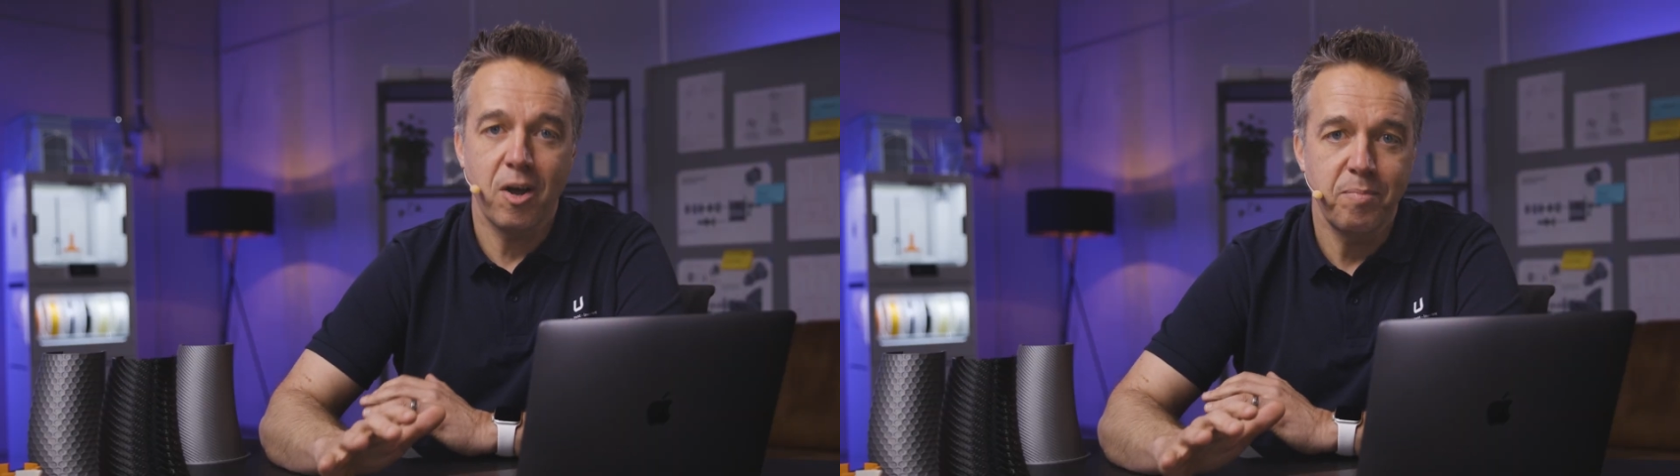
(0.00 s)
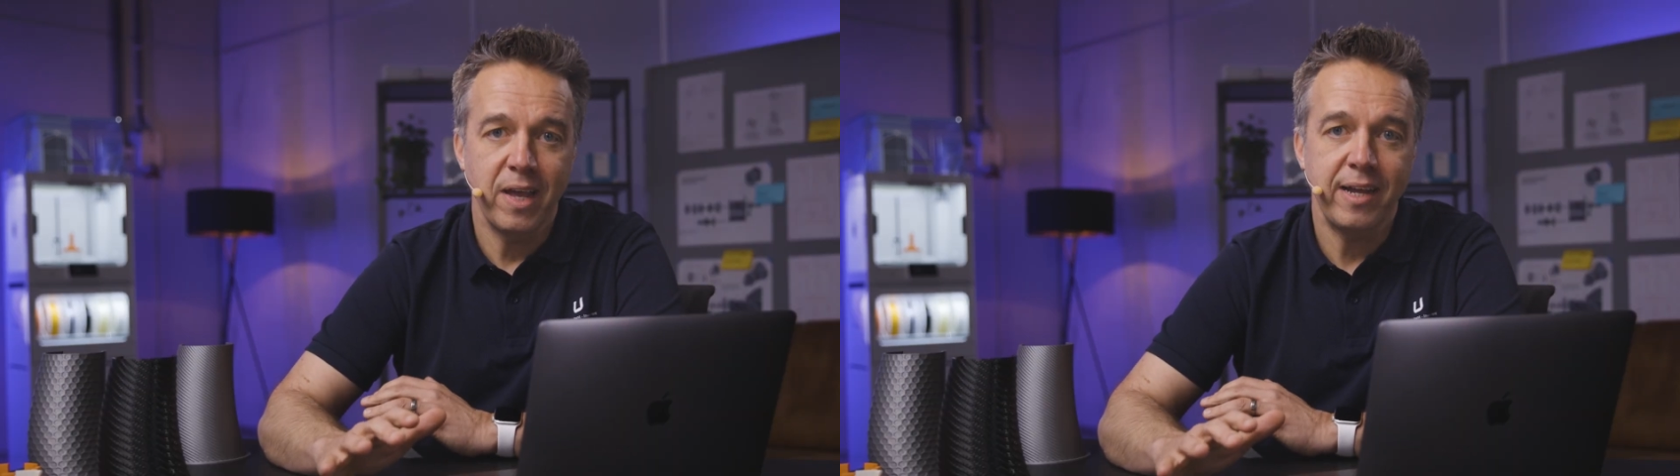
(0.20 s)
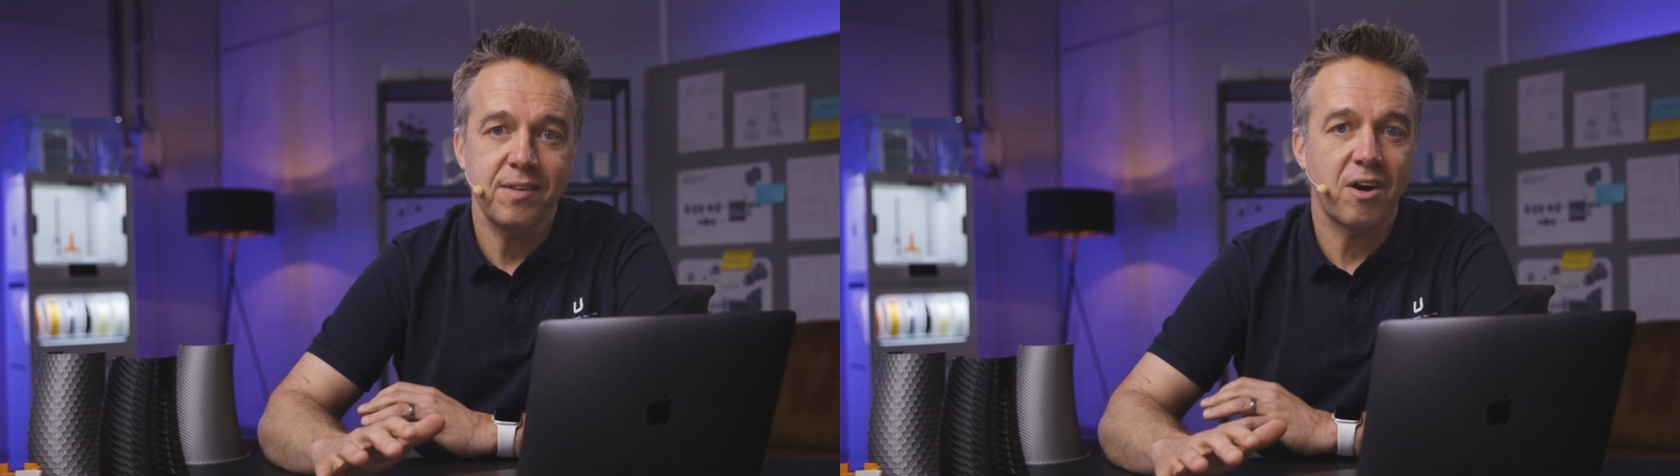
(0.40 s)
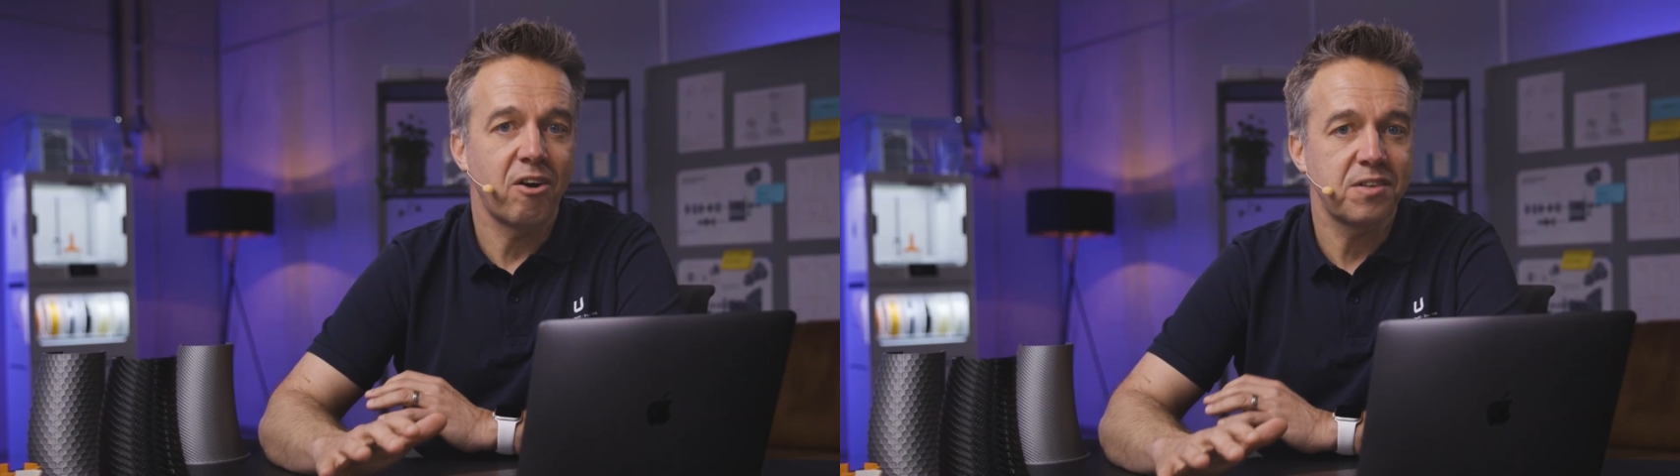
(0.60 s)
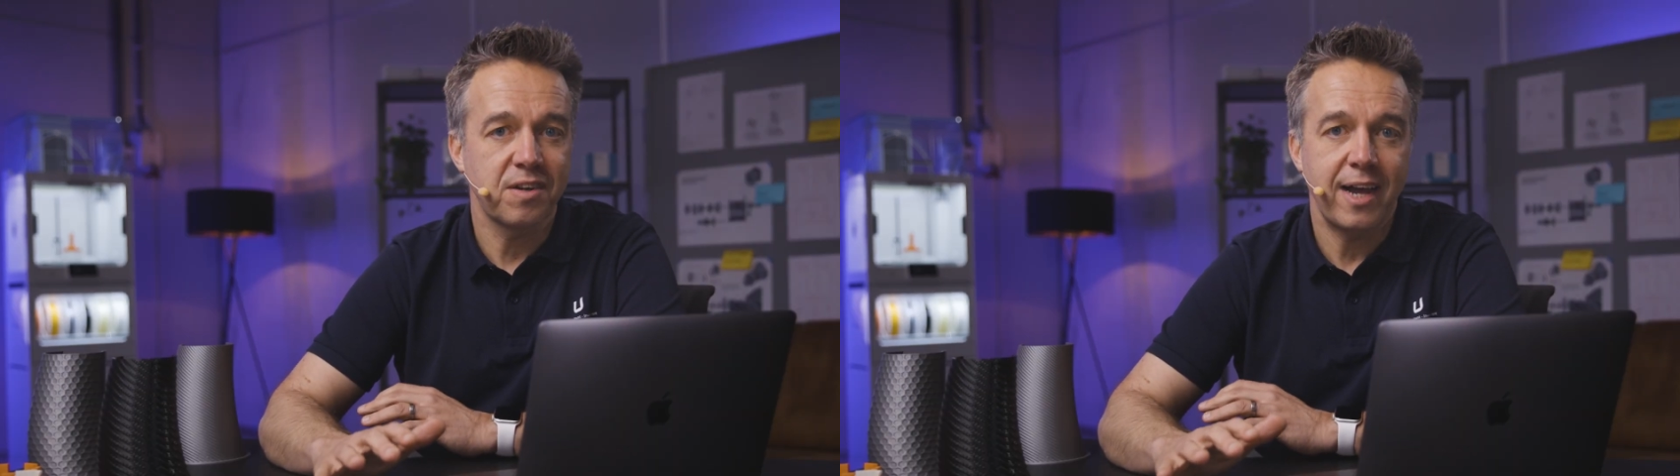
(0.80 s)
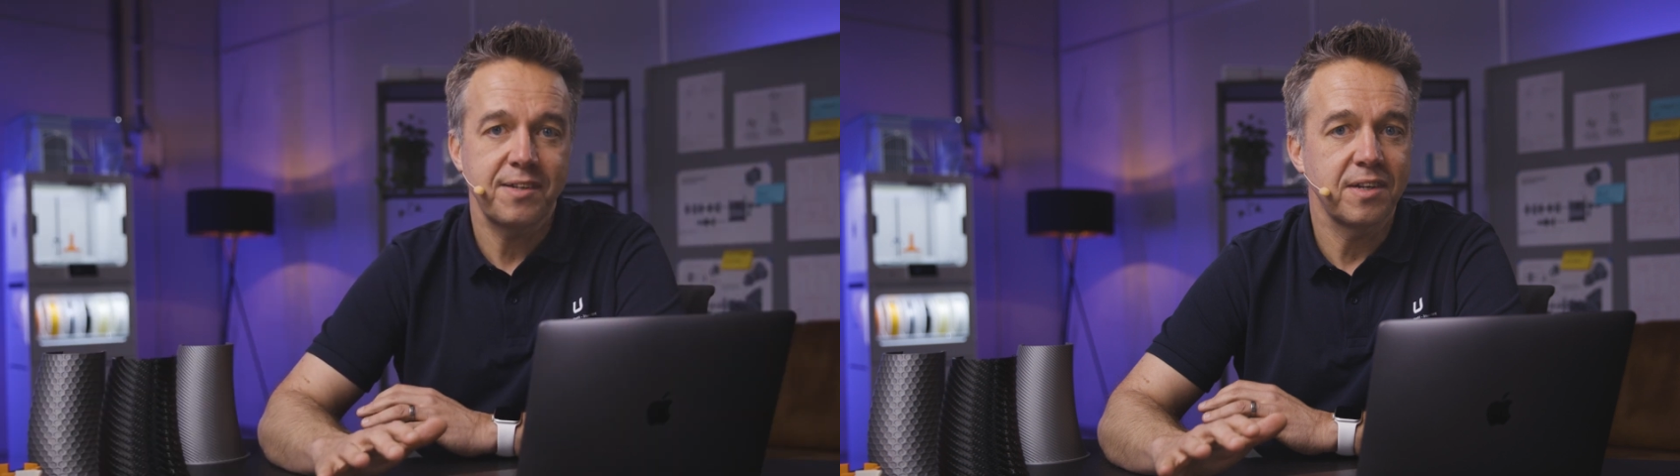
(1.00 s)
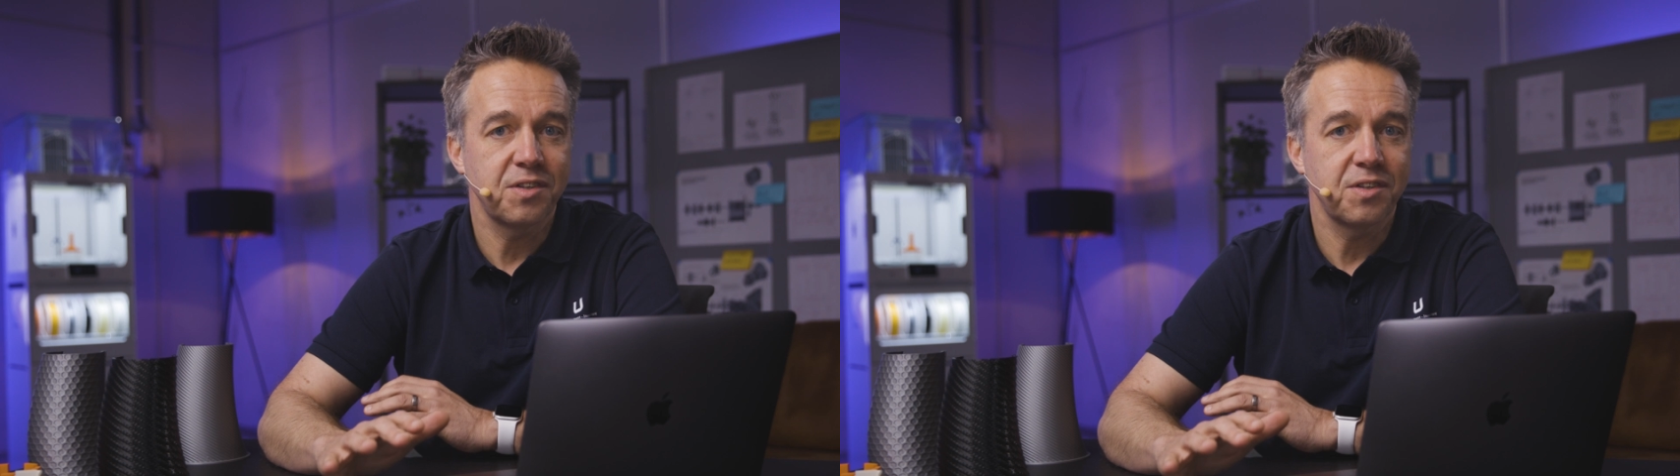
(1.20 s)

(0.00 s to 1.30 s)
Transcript: updates our slicing